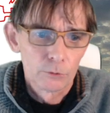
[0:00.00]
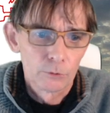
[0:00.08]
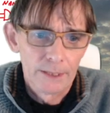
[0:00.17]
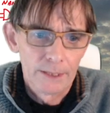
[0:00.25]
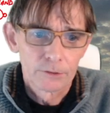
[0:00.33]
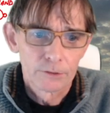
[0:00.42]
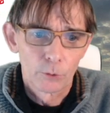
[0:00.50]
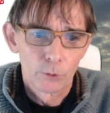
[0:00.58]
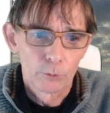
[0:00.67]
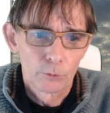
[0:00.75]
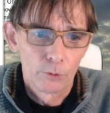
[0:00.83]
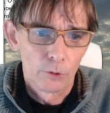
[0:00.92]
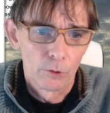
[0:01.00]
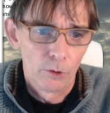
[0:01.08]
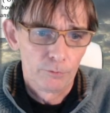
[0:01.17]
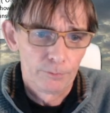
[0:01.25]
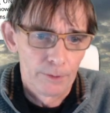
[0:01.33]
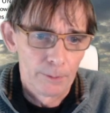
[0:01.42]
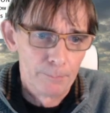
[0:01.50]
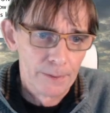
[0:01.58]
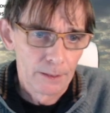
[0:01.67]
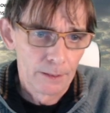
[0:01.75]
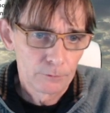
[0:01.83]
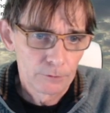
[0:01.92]
to get the total of, let me
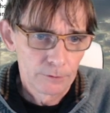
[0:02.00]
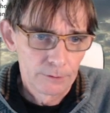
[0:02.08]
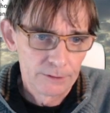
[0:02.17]
count,